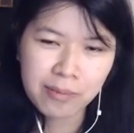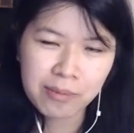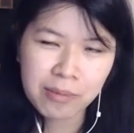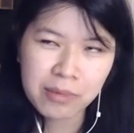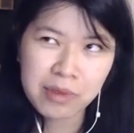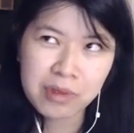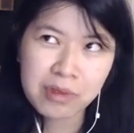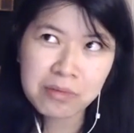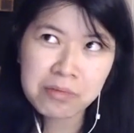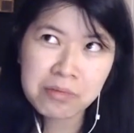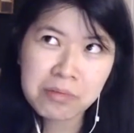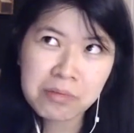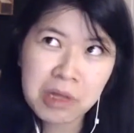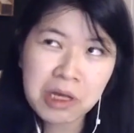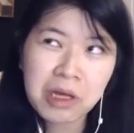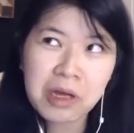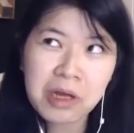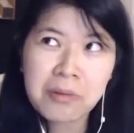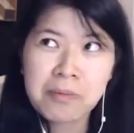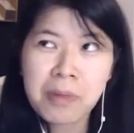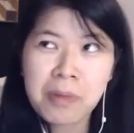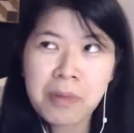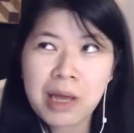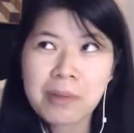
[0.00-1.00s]
I'm
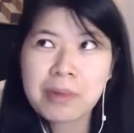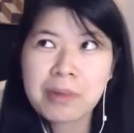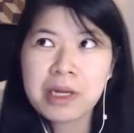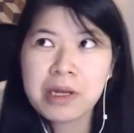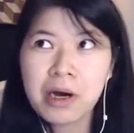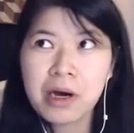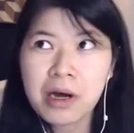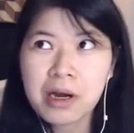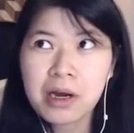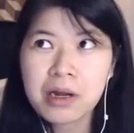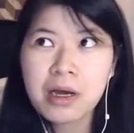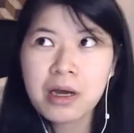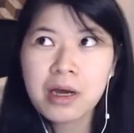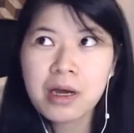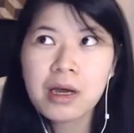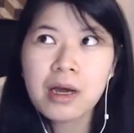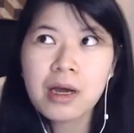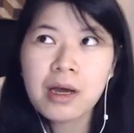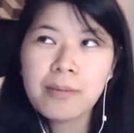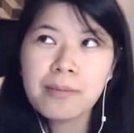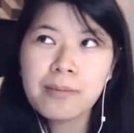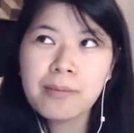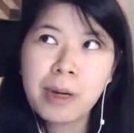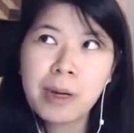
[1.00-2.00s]
thinking maybe not.
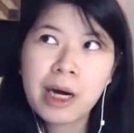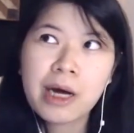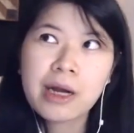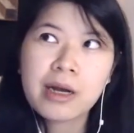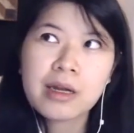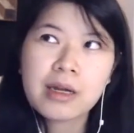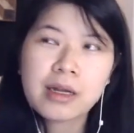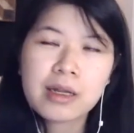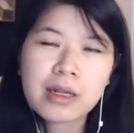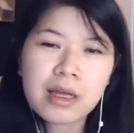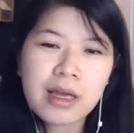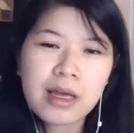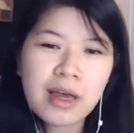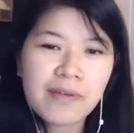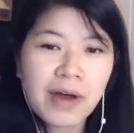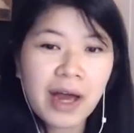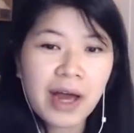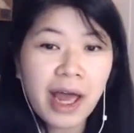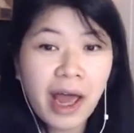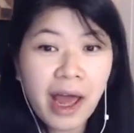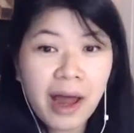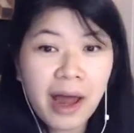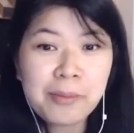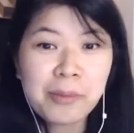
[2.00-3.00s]
But if
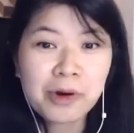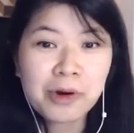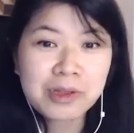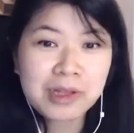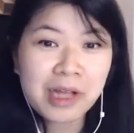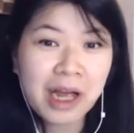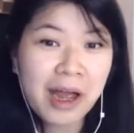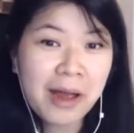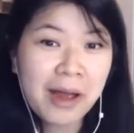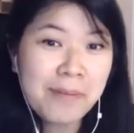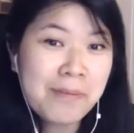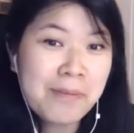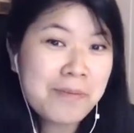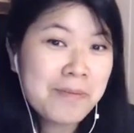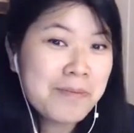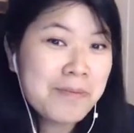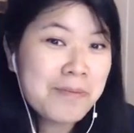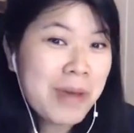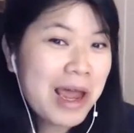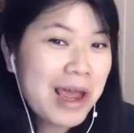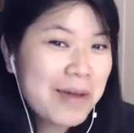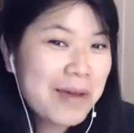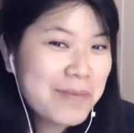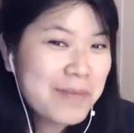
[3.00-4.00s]
I had more time,
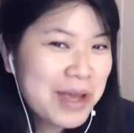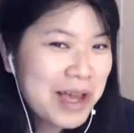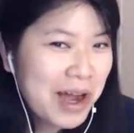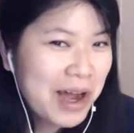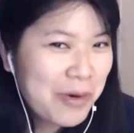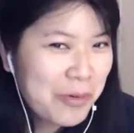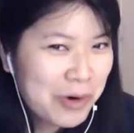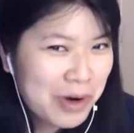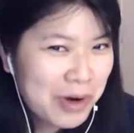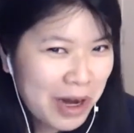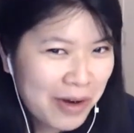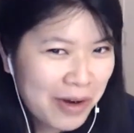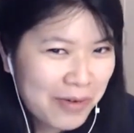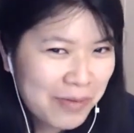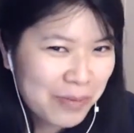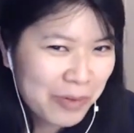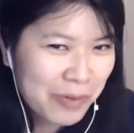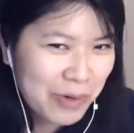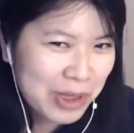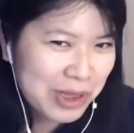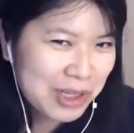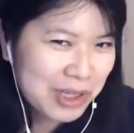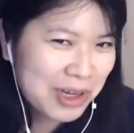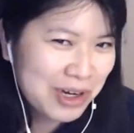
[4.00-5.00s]
maybe I would
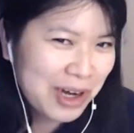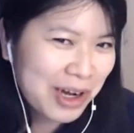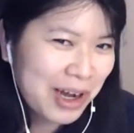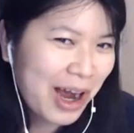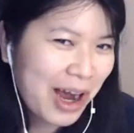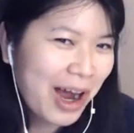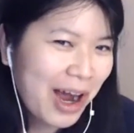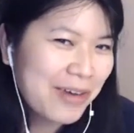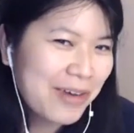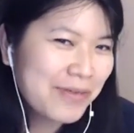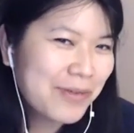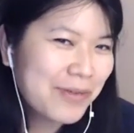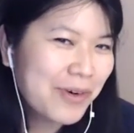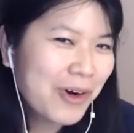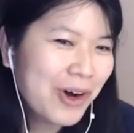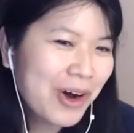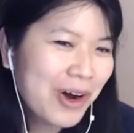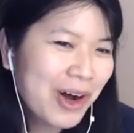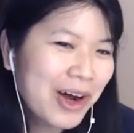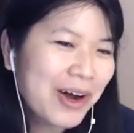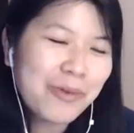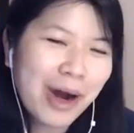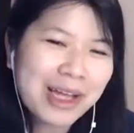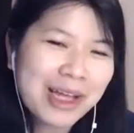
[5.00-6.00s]
have written a guide
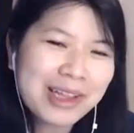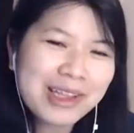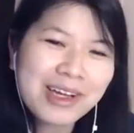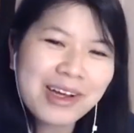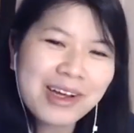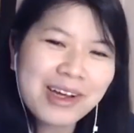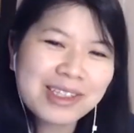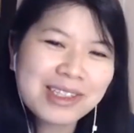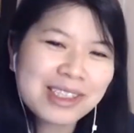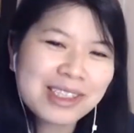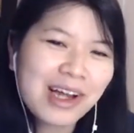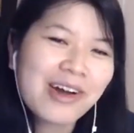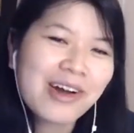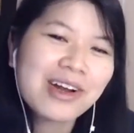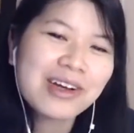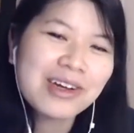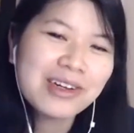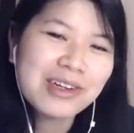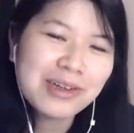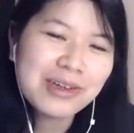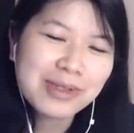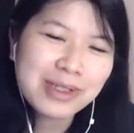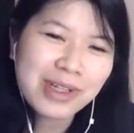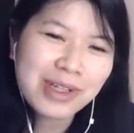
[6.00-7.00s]
for writing and starting
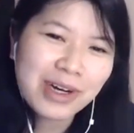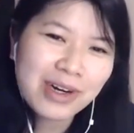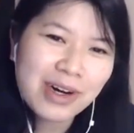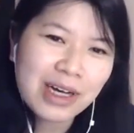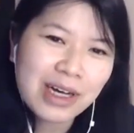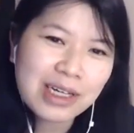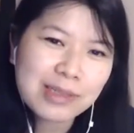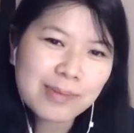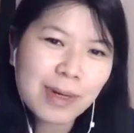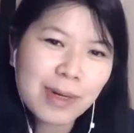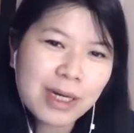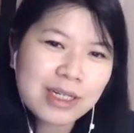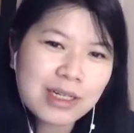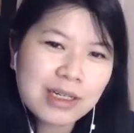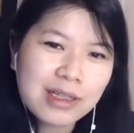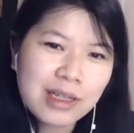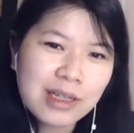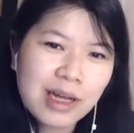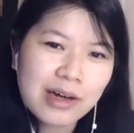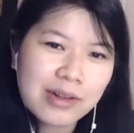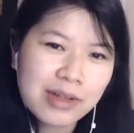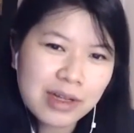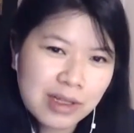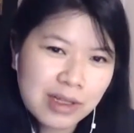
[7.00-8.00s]
a newsletter, especially
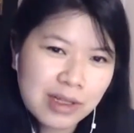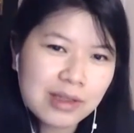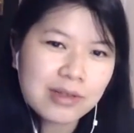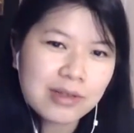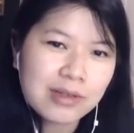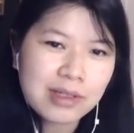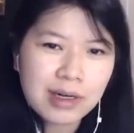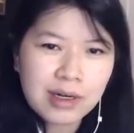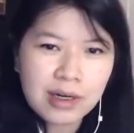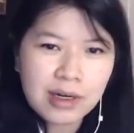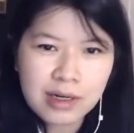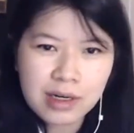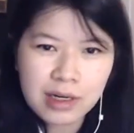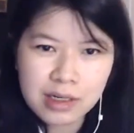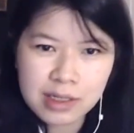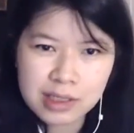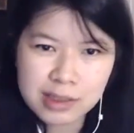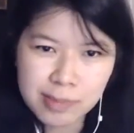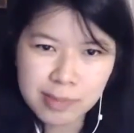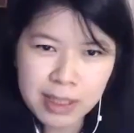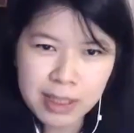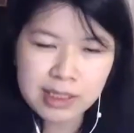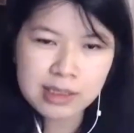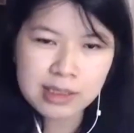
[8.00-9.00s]
now that the newsletter uh,
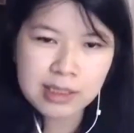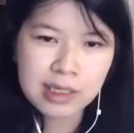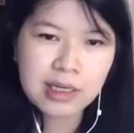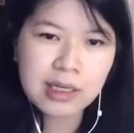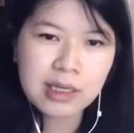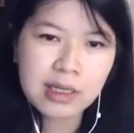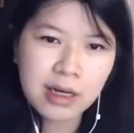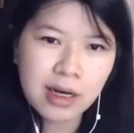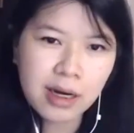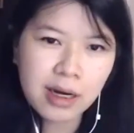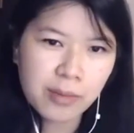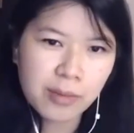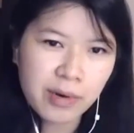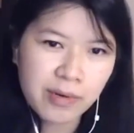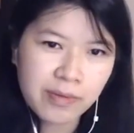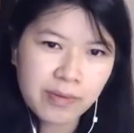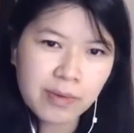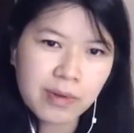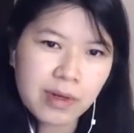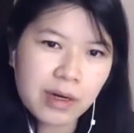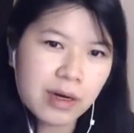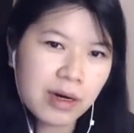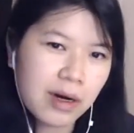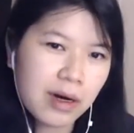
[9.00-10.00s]
space is heating up with
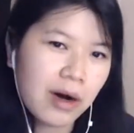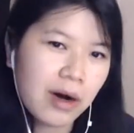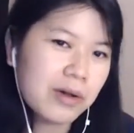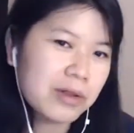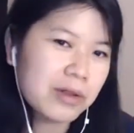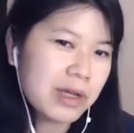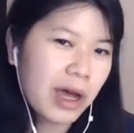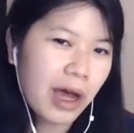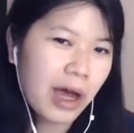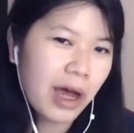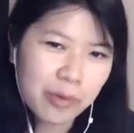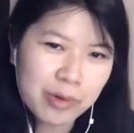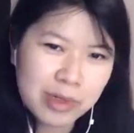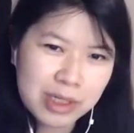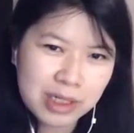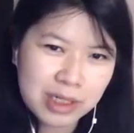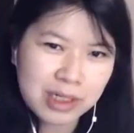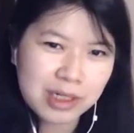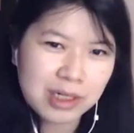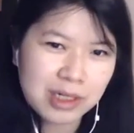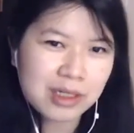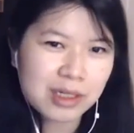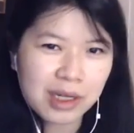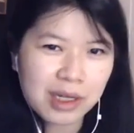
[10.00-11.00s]
uh, all the
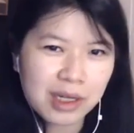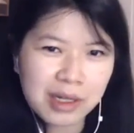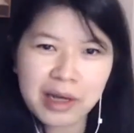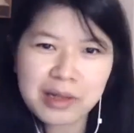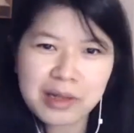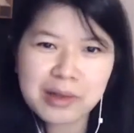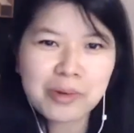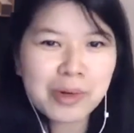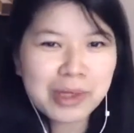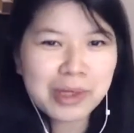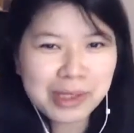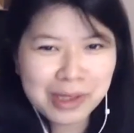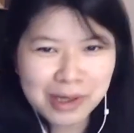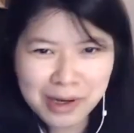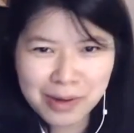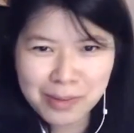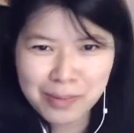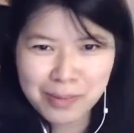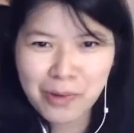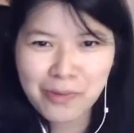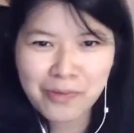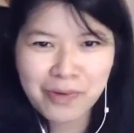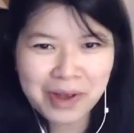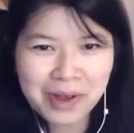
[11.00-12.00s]
acquisitions and like Twitter
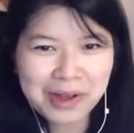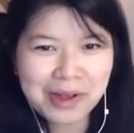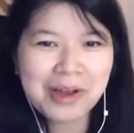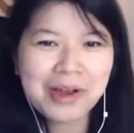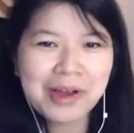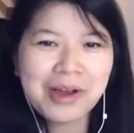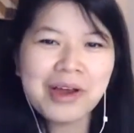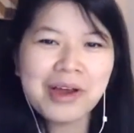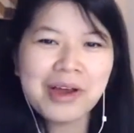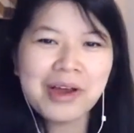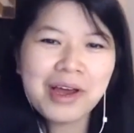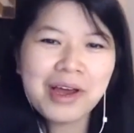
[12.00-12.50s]
moving